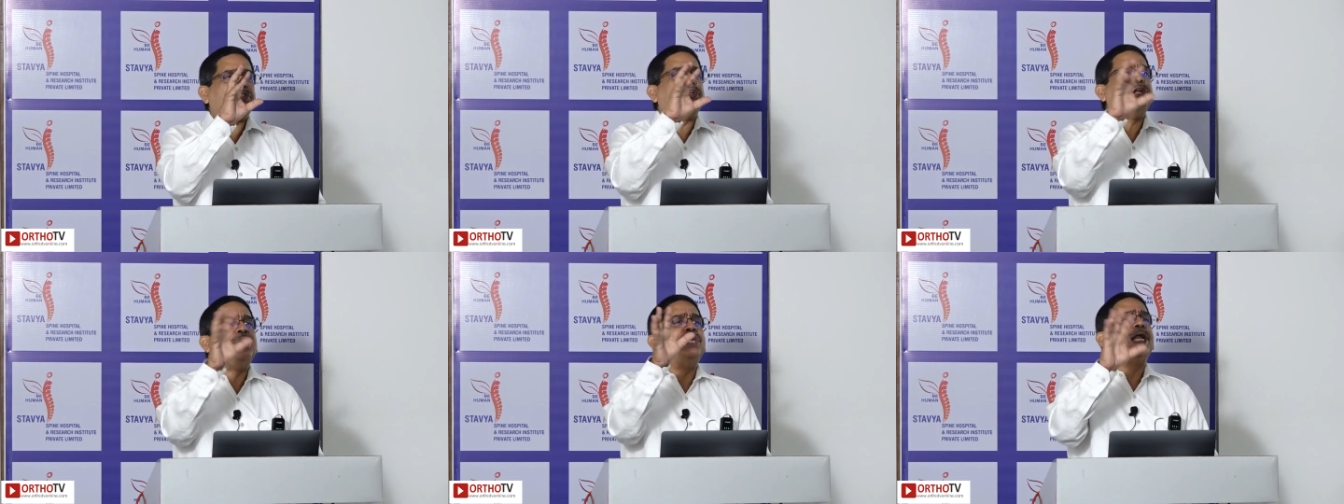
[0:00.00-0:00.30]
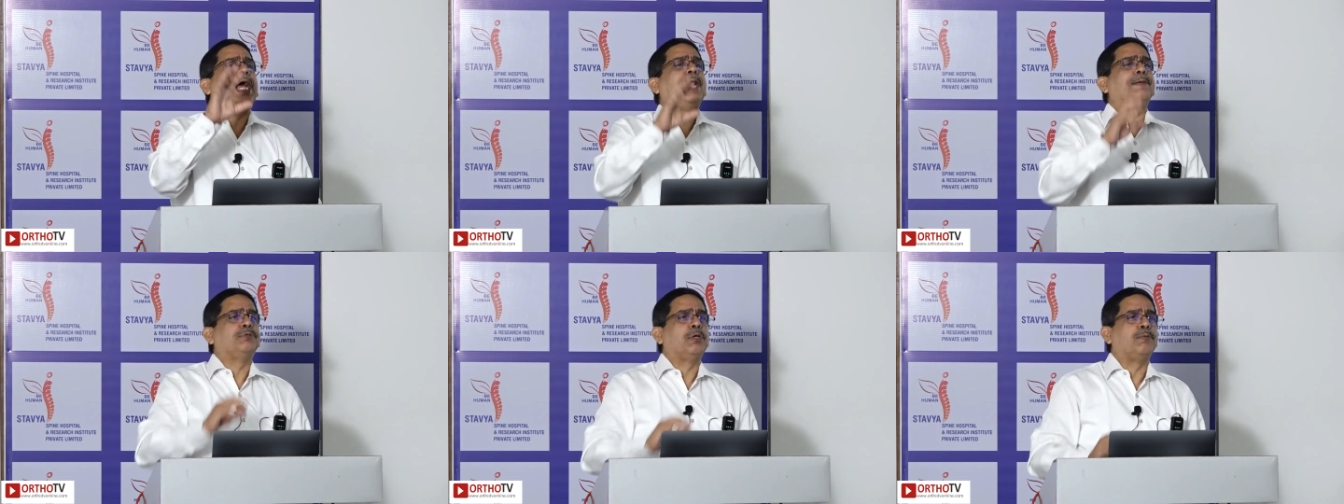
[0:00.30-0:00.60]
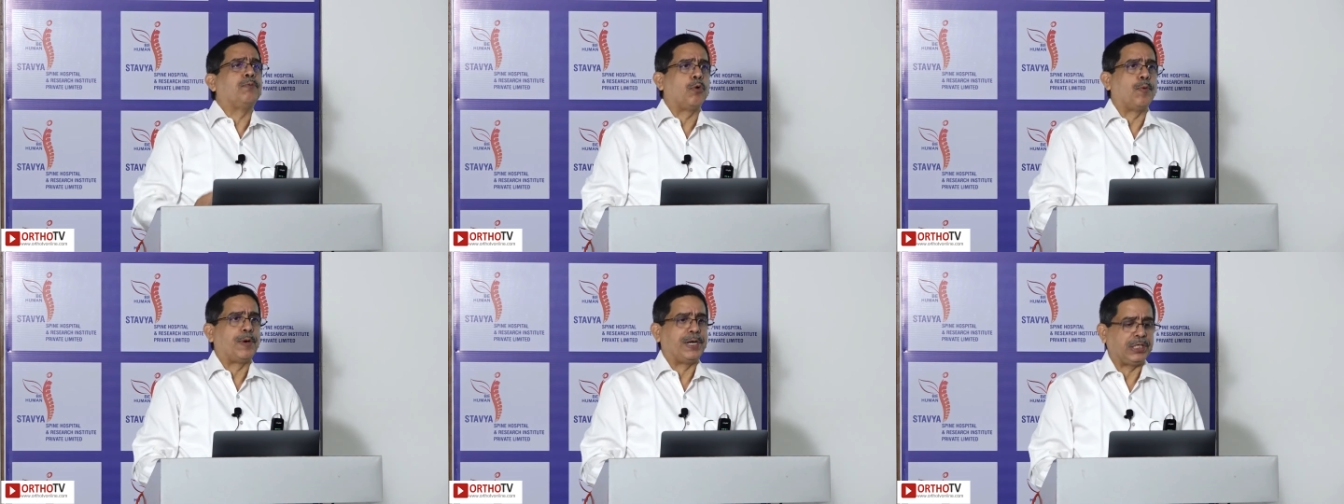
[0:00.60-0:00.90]
3 types
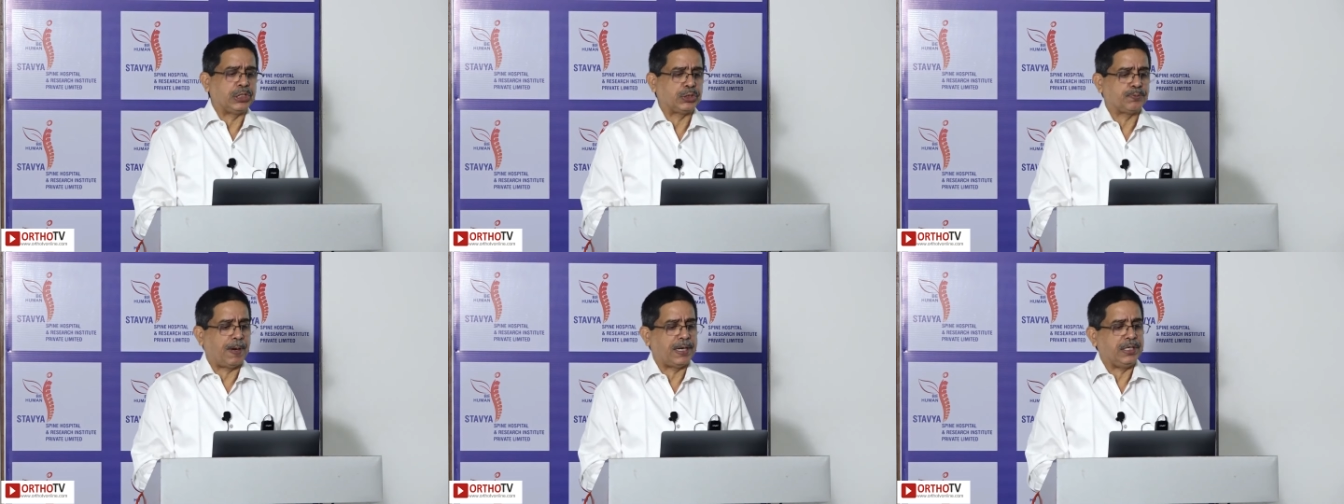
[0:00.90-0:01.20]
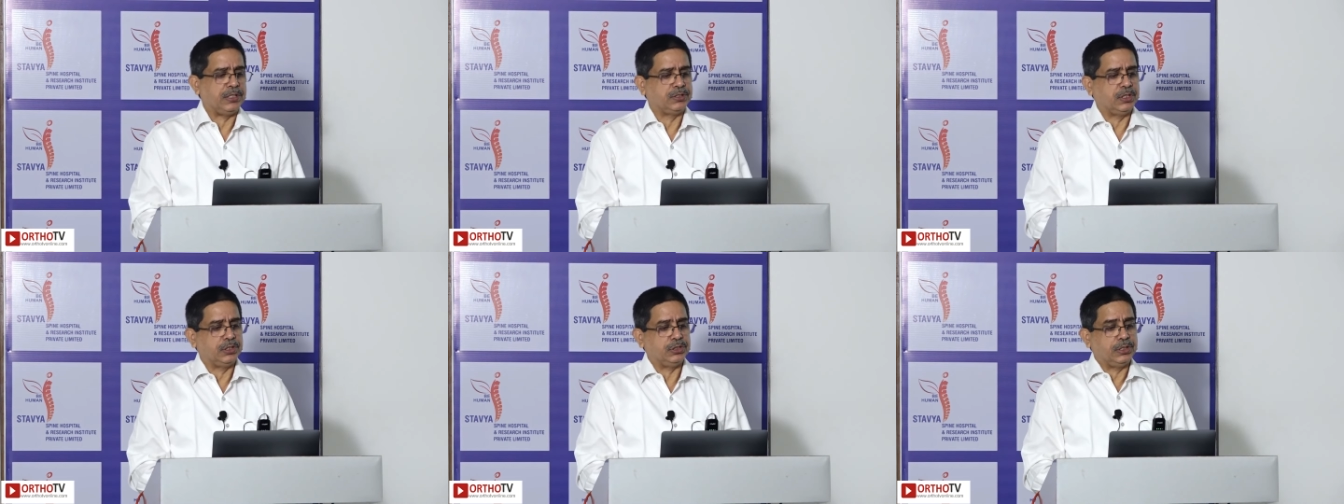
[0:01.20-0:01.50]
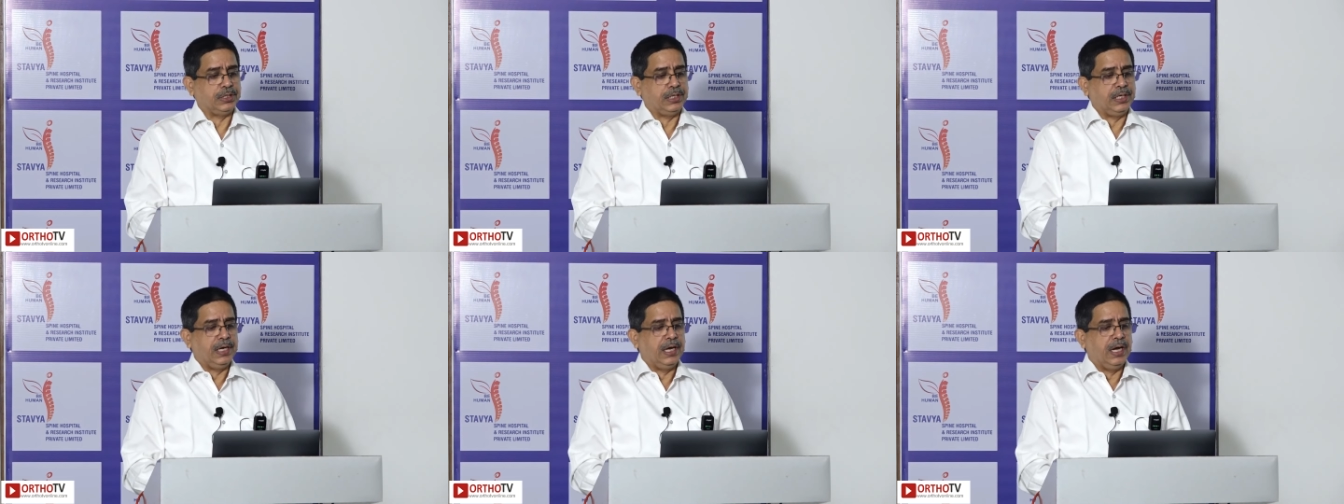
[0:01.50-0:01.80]
of robotic spine
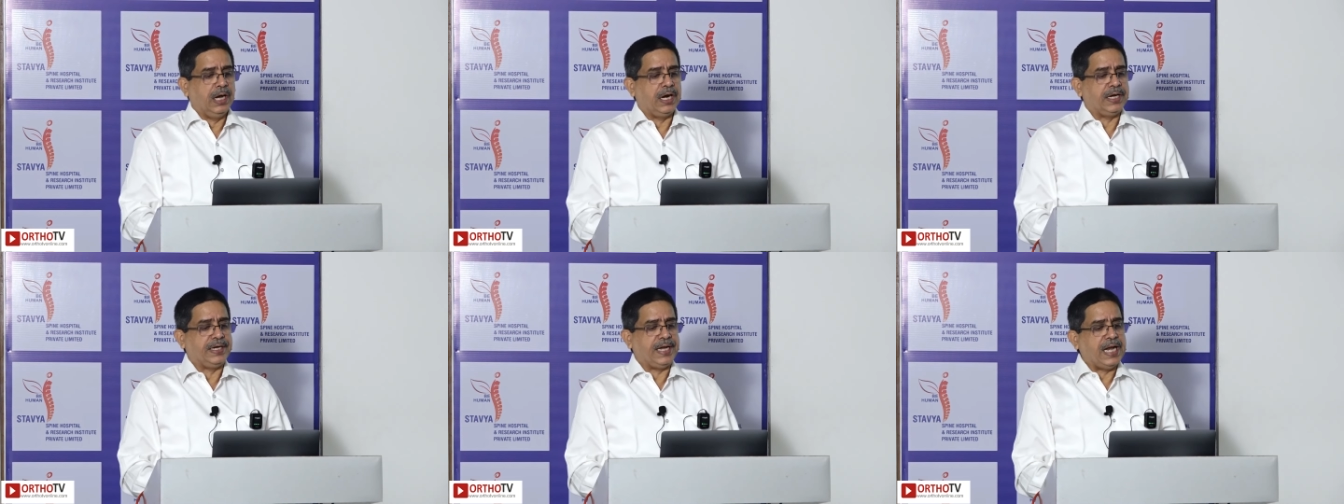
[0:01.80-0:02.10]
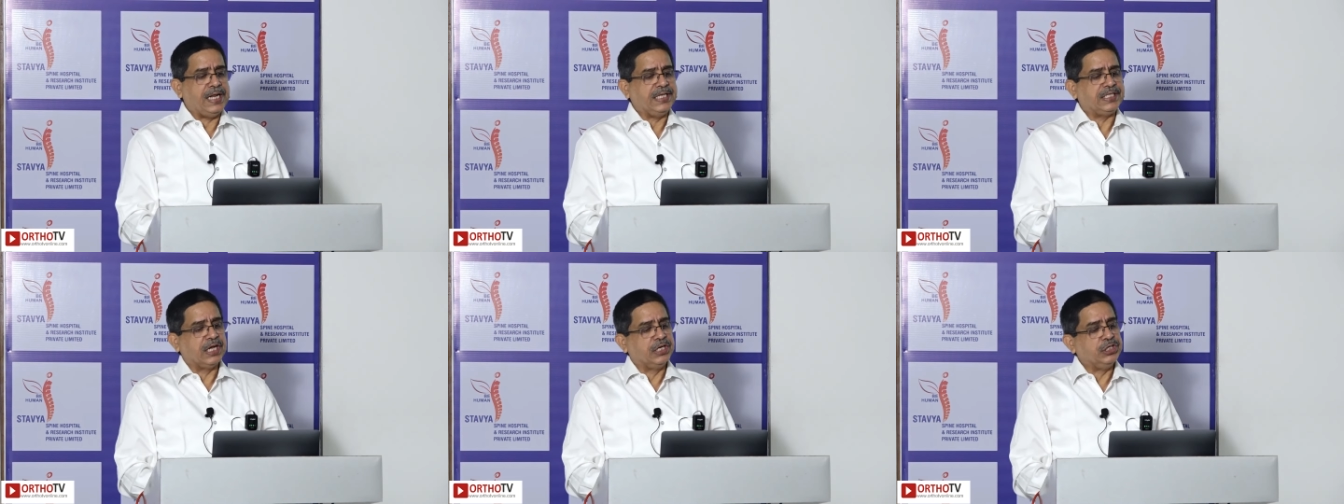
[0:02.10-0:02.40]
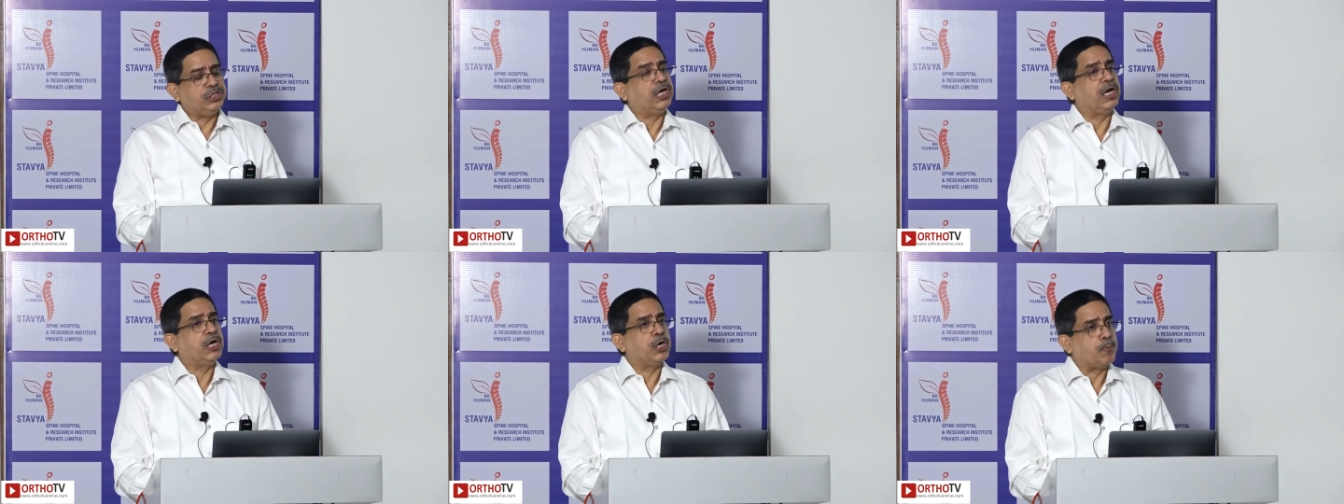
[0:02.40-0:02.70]
surgery. A
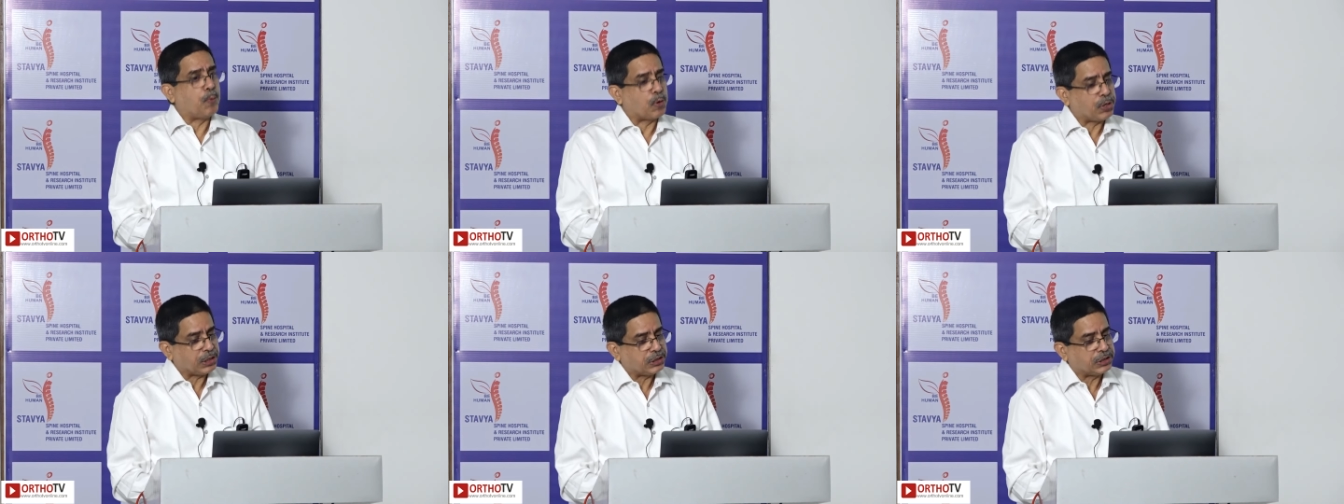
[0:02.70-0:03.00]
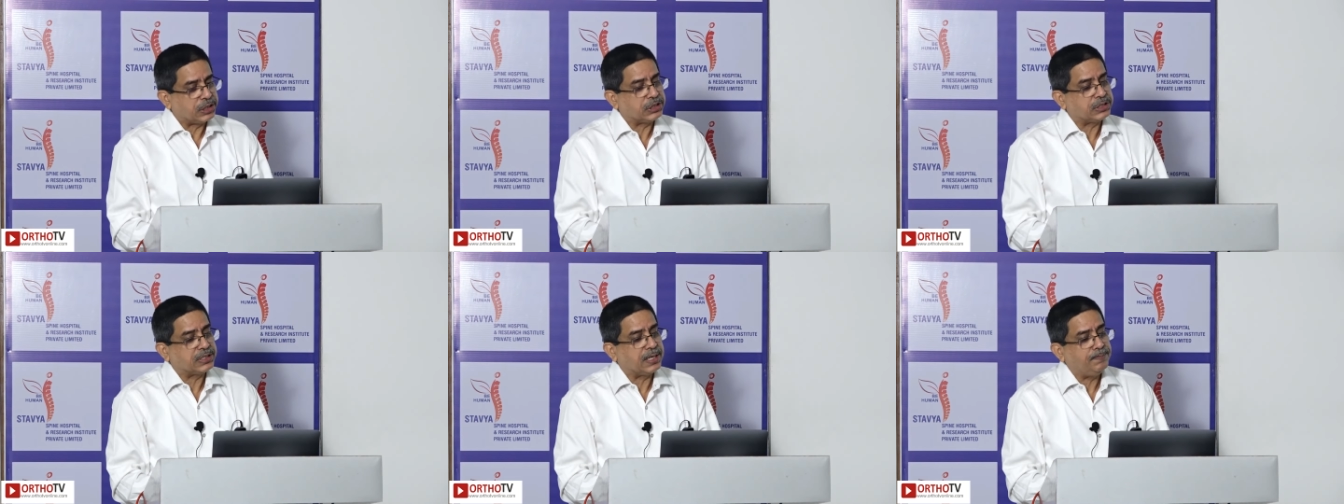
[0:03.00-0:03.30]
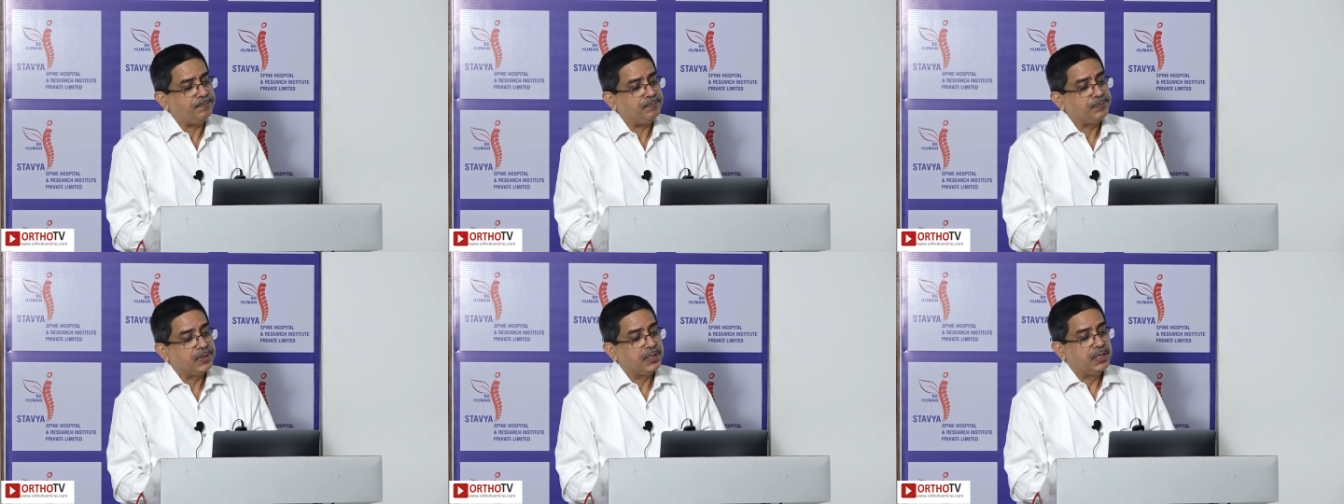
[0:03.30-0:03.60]
telesurgical robotic
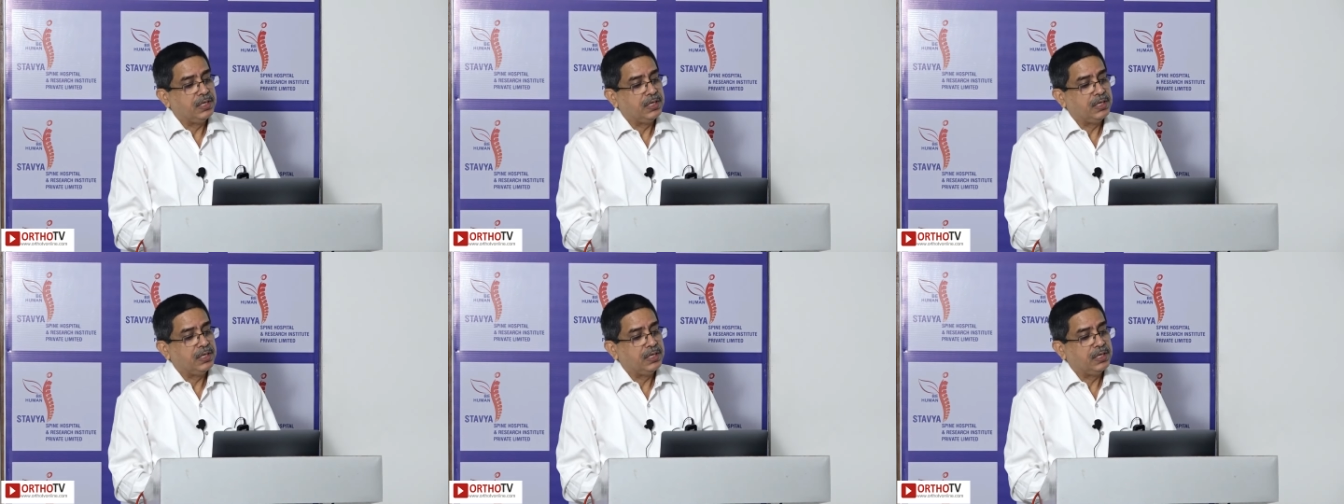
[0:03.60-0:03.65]
system,